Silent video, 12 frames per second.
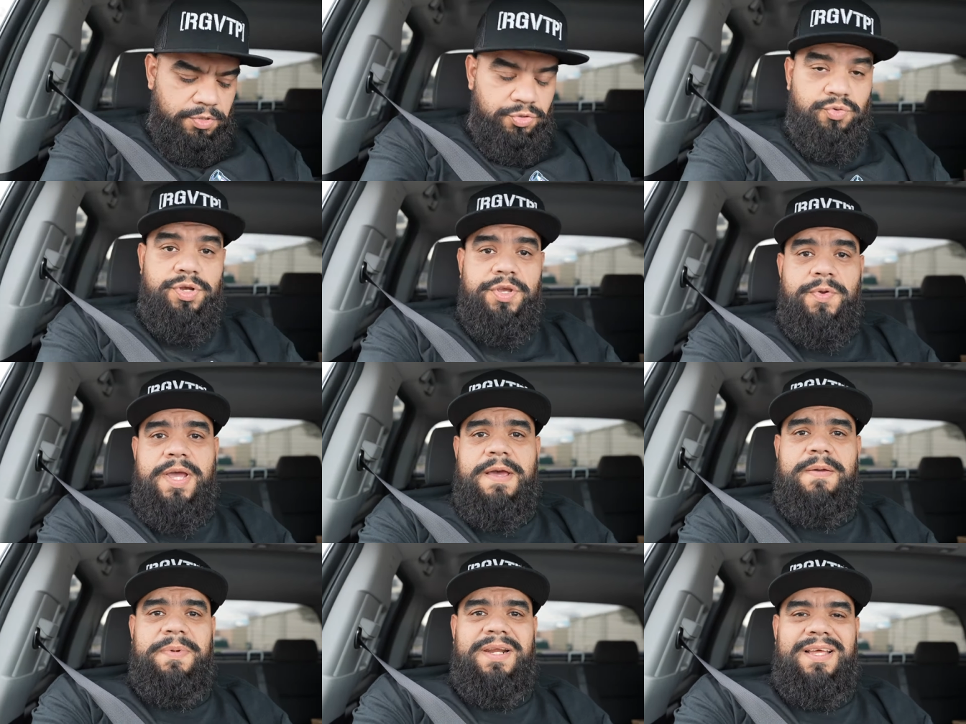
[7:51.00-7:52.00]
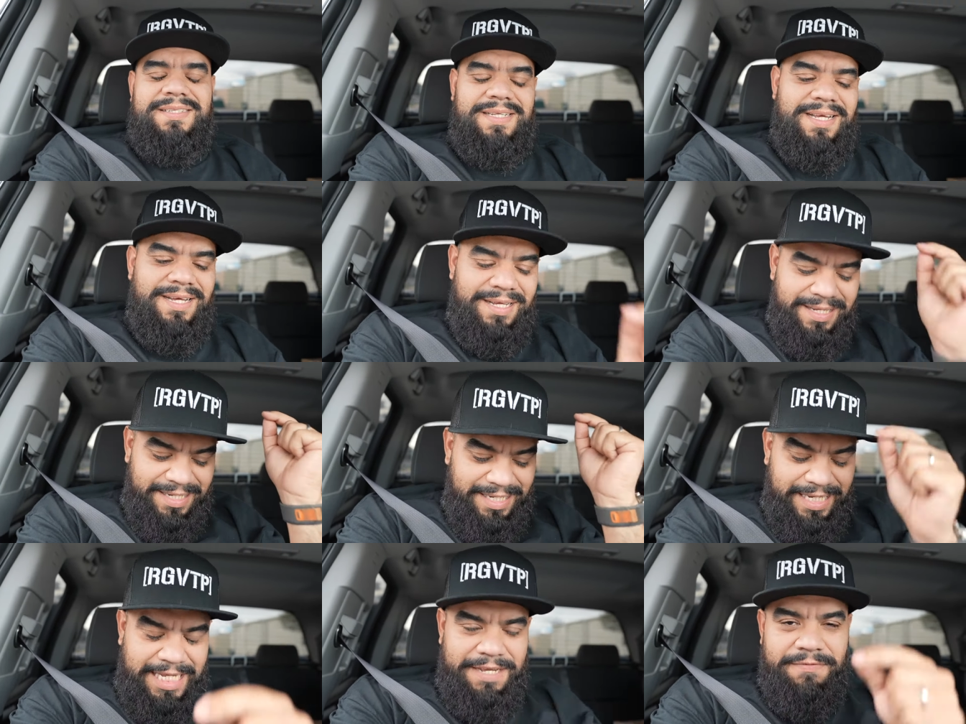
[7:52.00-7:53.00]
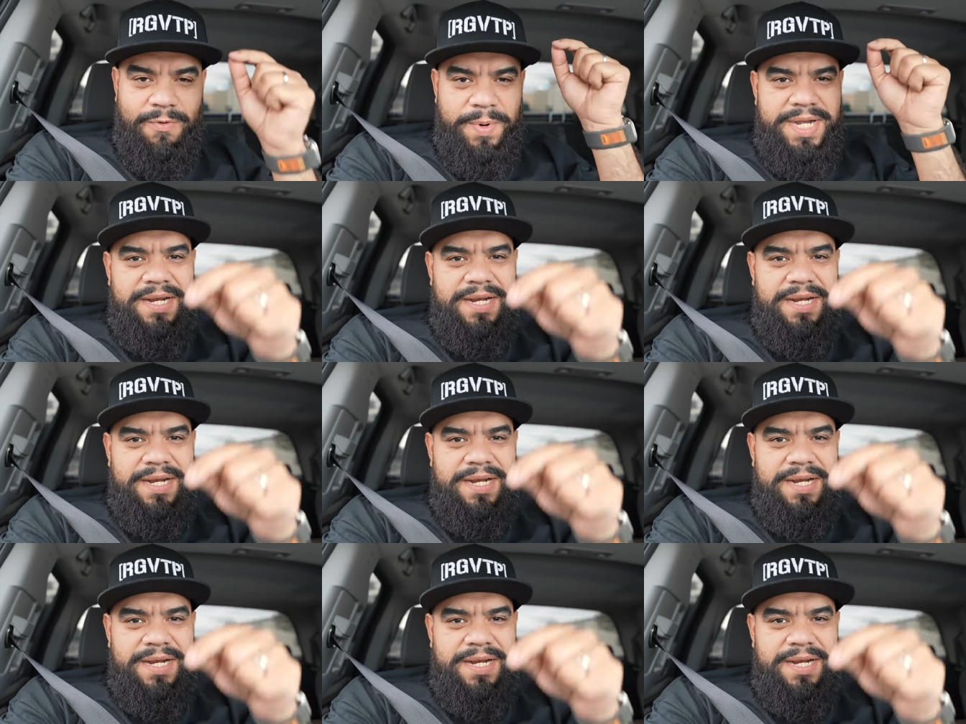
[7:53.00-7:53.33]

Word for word: So you have it, mi raza. Giveaway